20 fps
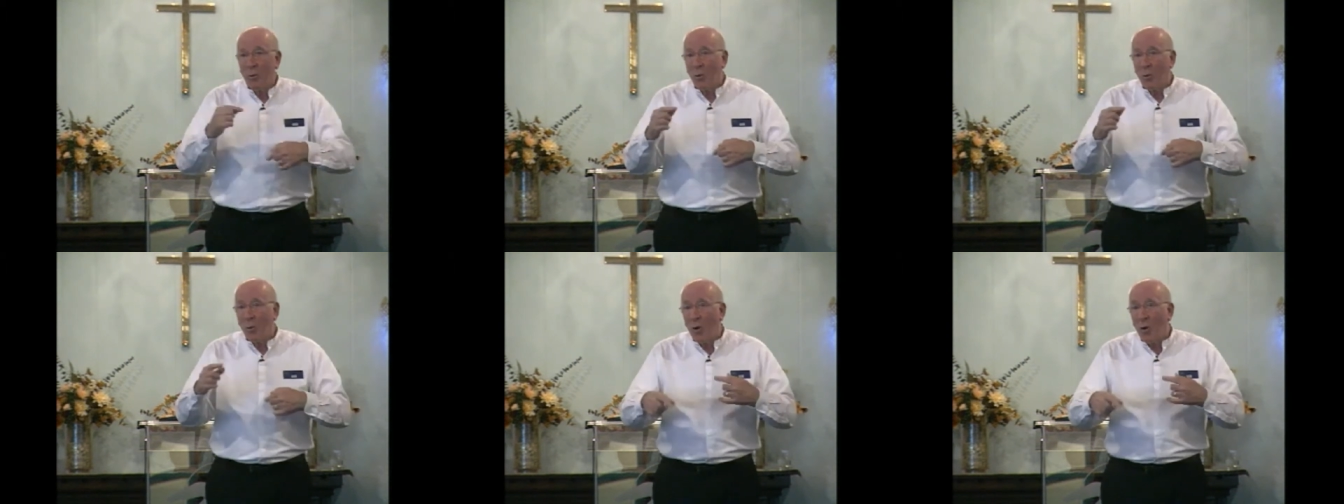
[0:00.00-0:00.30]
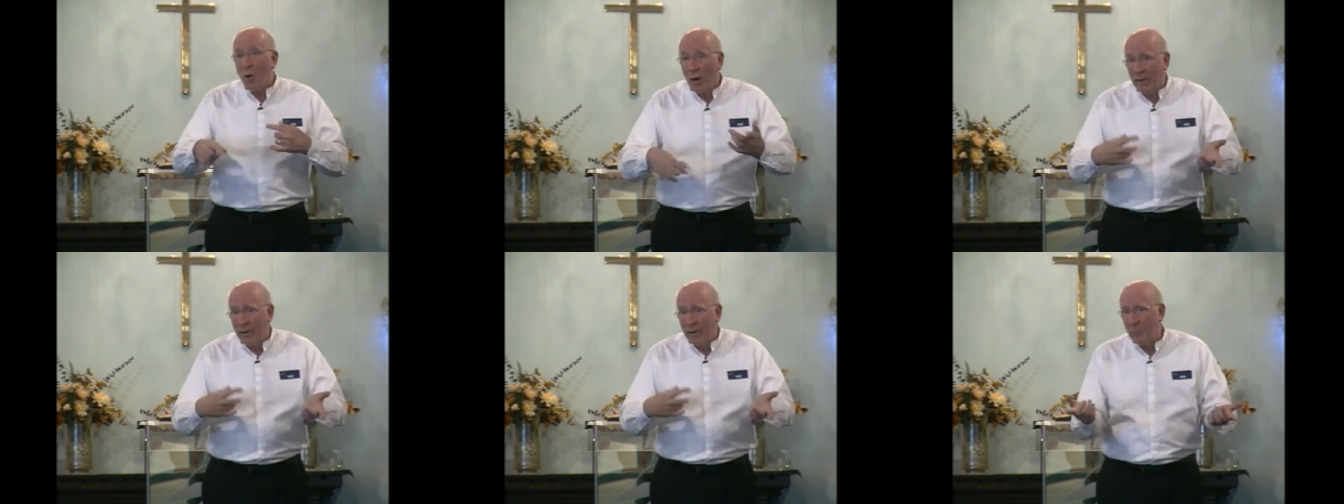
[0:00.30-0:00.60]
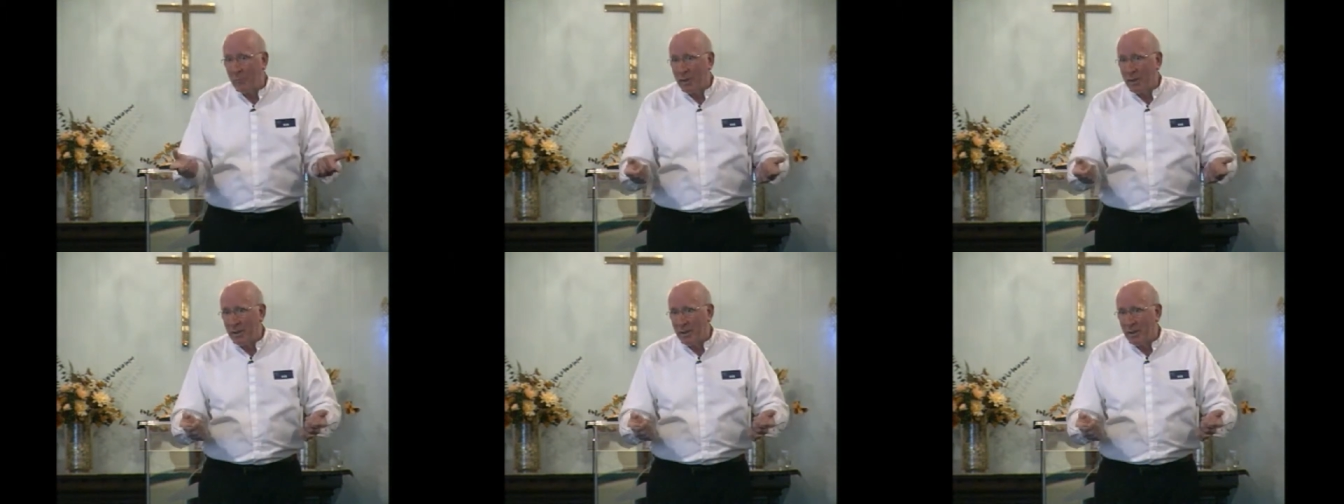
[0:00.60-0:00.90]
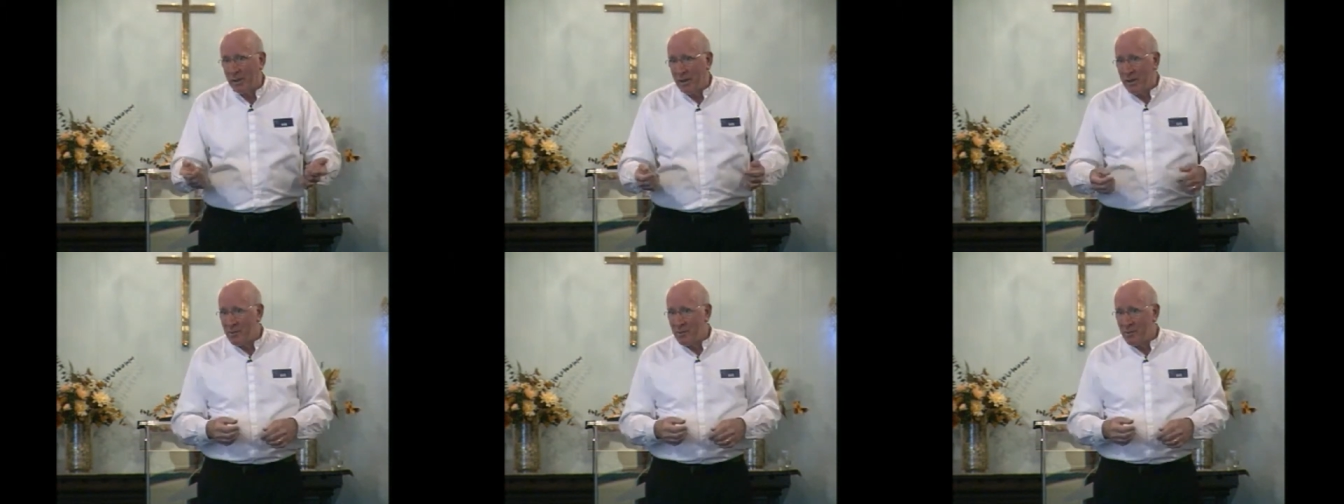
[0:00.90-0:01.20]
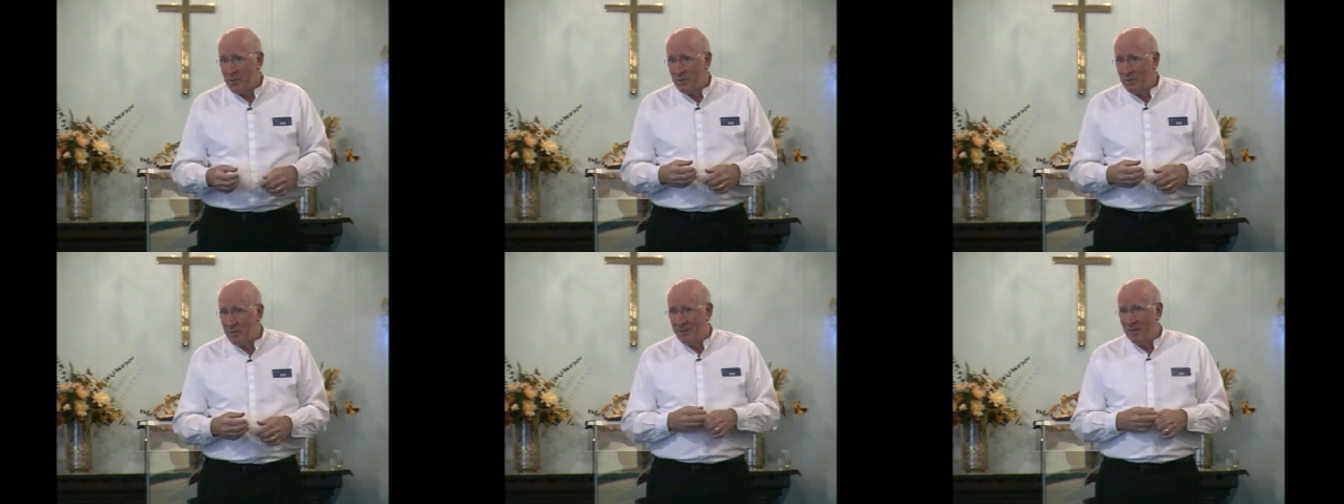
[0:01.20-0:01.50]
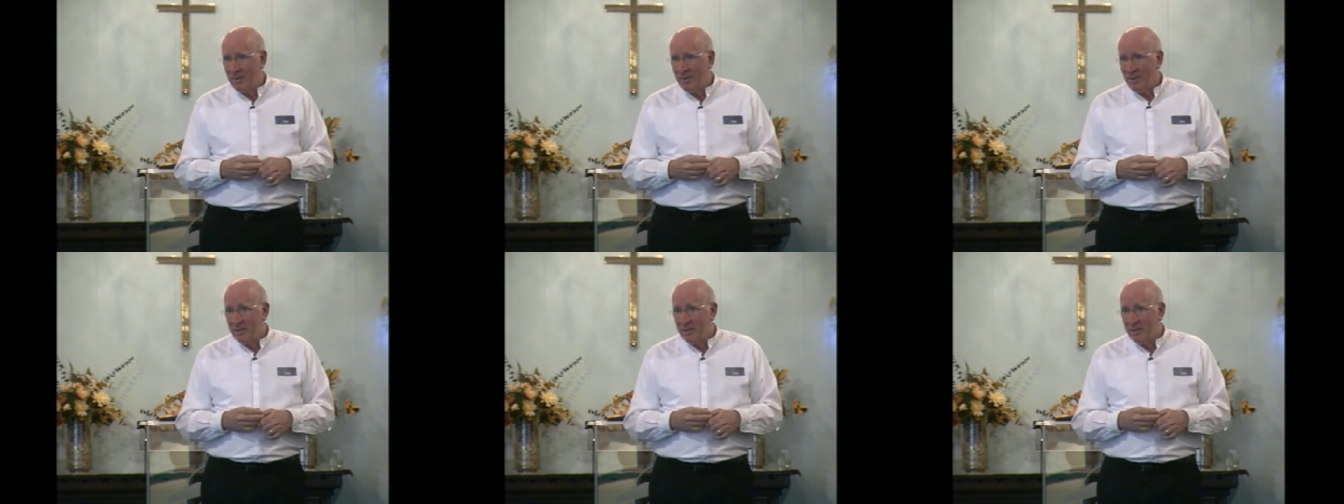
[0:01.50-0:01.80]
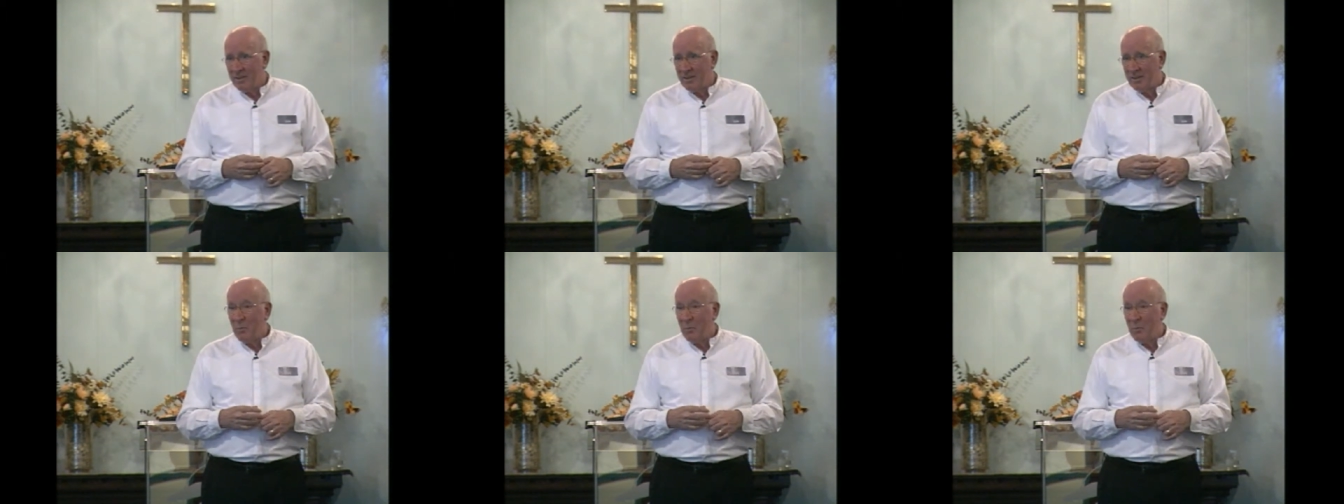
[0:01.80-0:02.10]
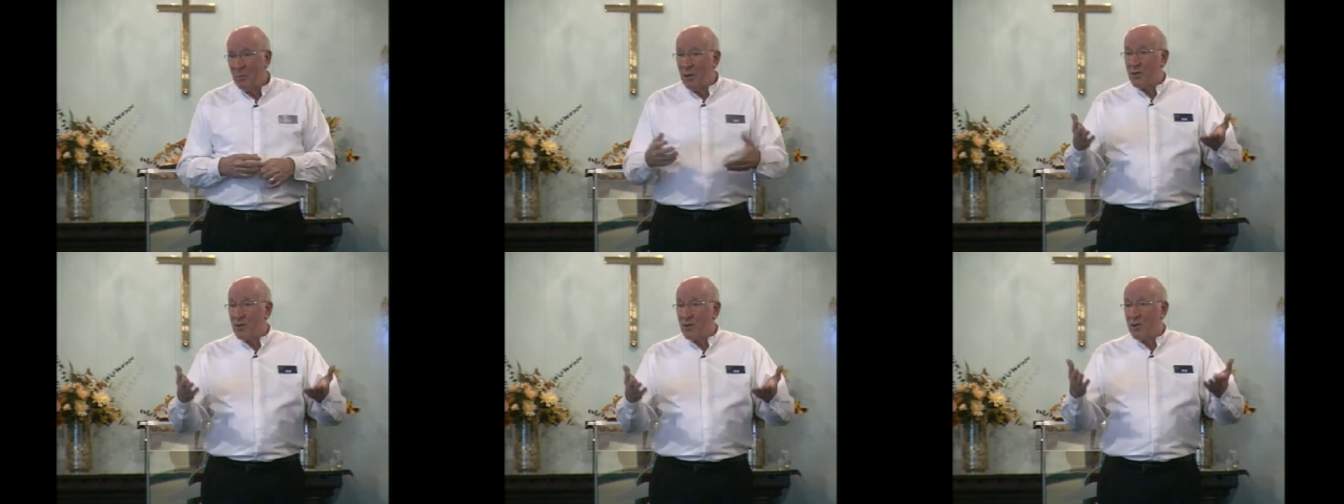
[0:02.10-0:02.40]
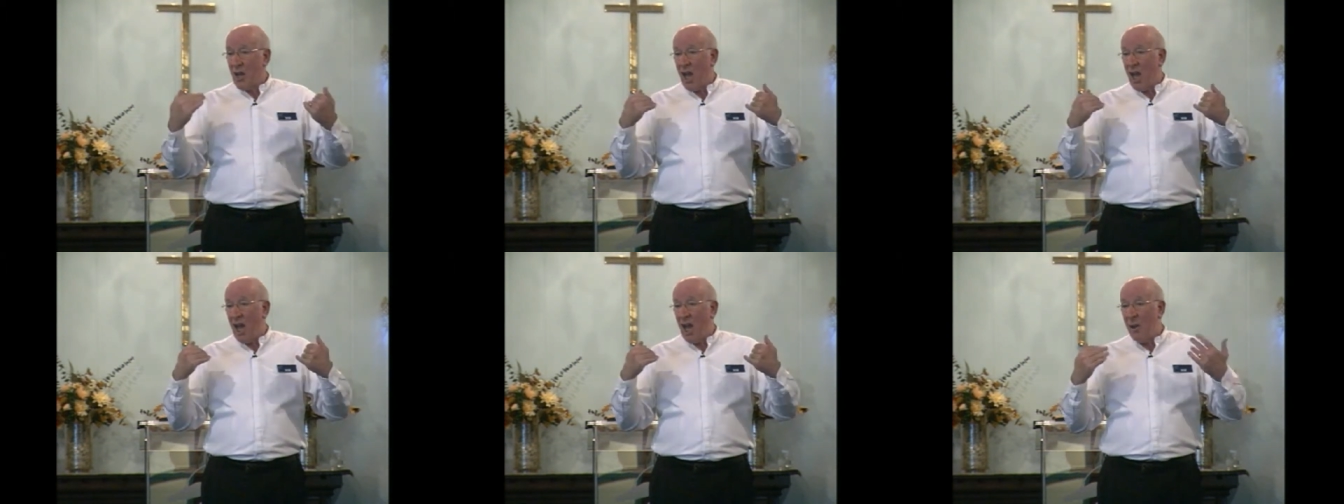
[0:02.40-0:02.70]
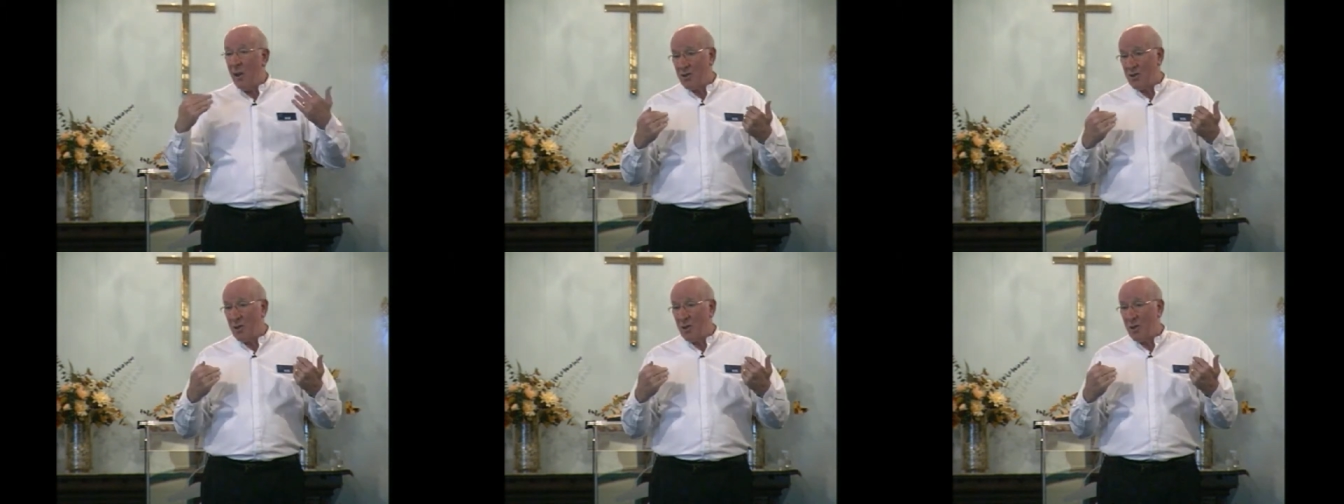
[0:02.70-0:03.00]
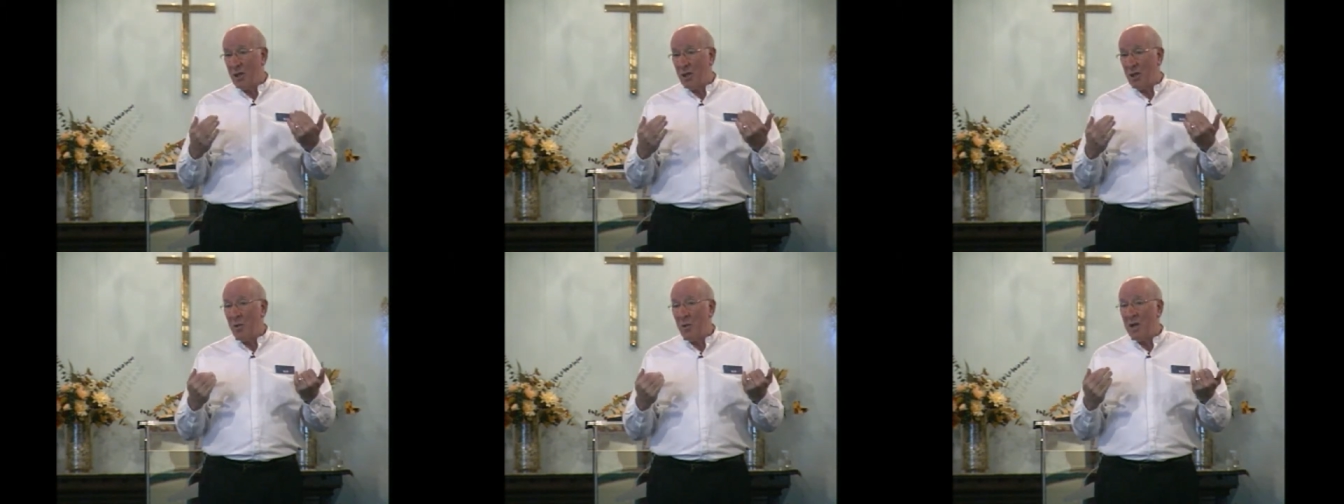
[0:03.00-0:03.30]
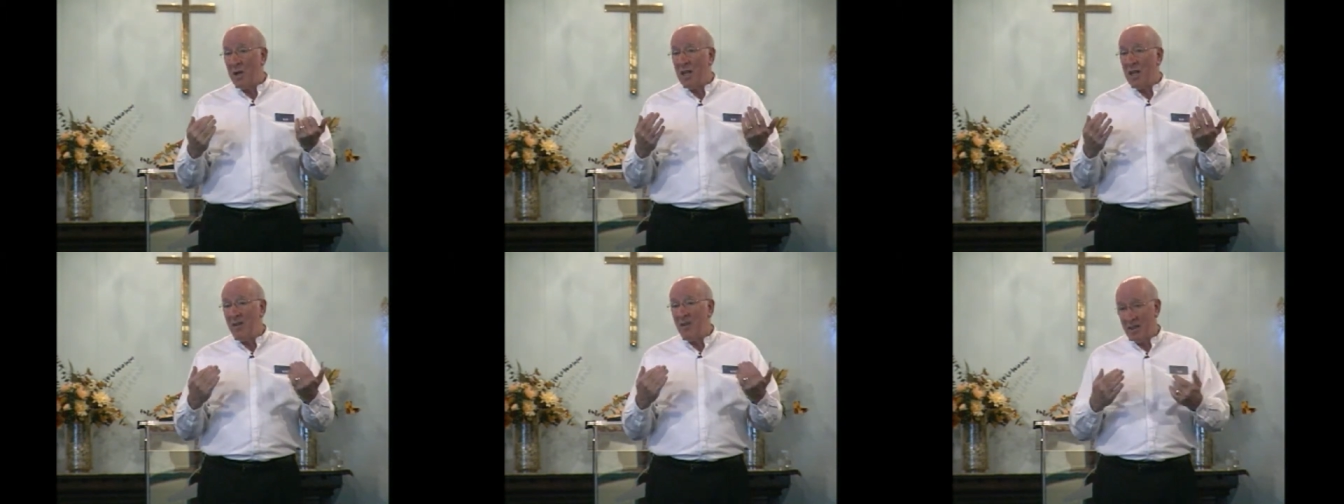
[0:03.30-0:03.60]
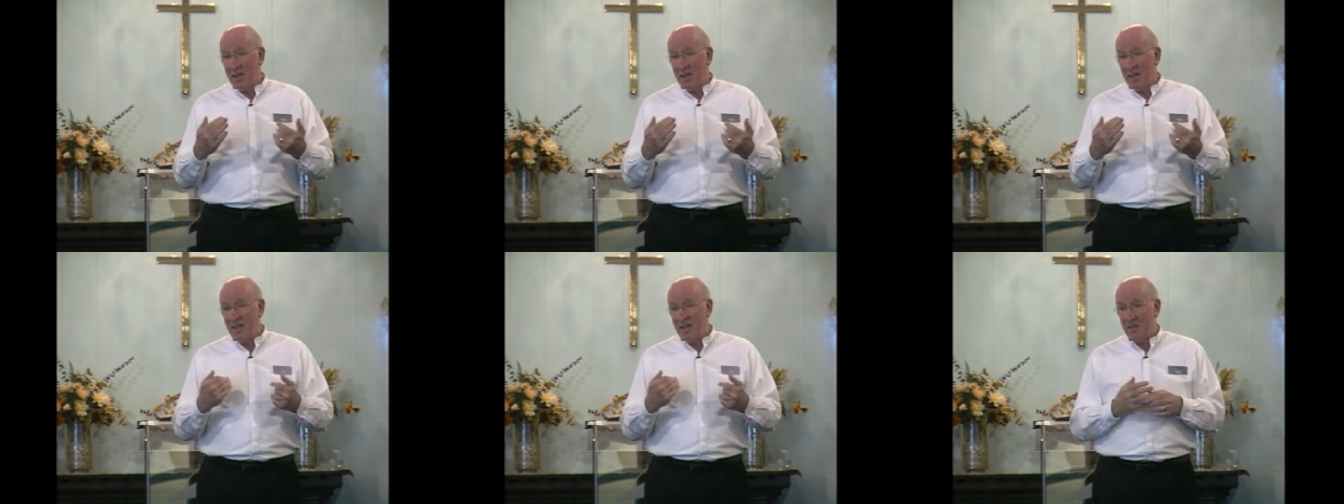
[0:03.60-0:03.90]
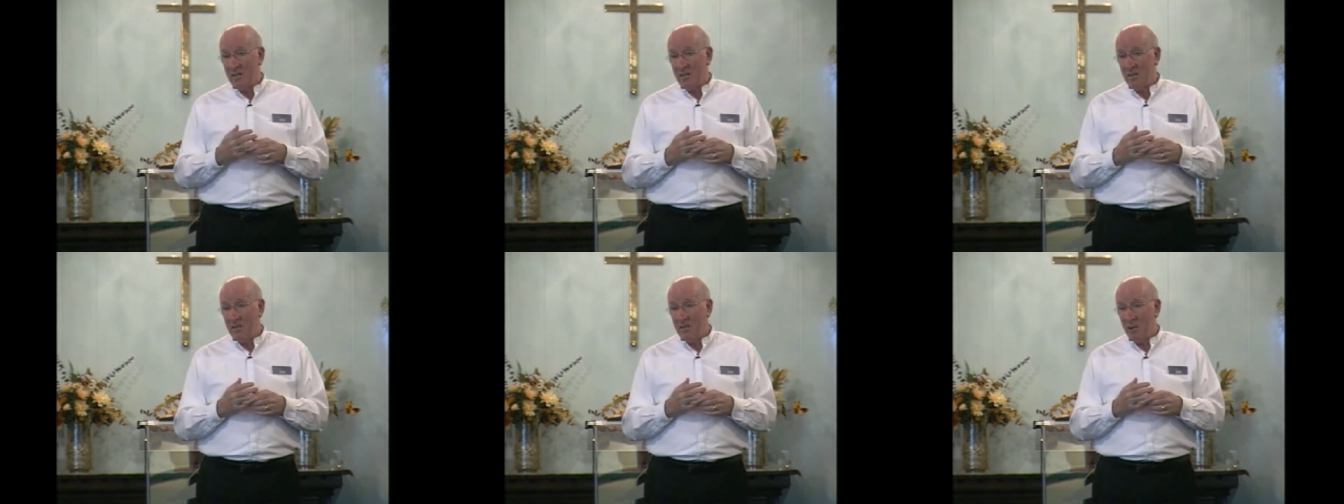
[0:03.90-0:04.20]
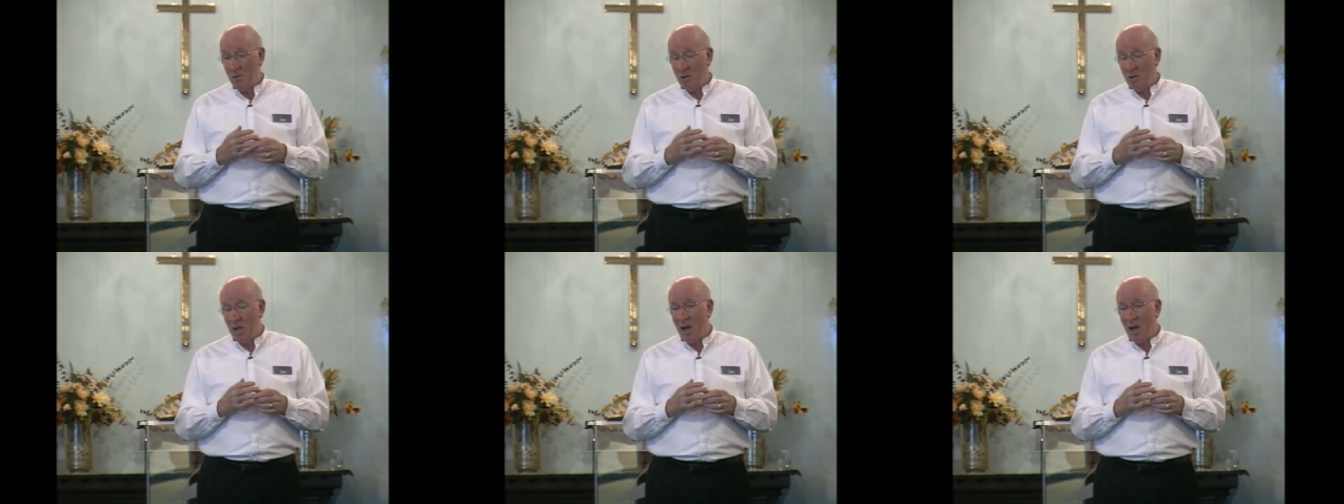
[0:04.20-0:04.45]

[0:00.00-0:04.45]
We're all in that place. Because time is something we've invented, you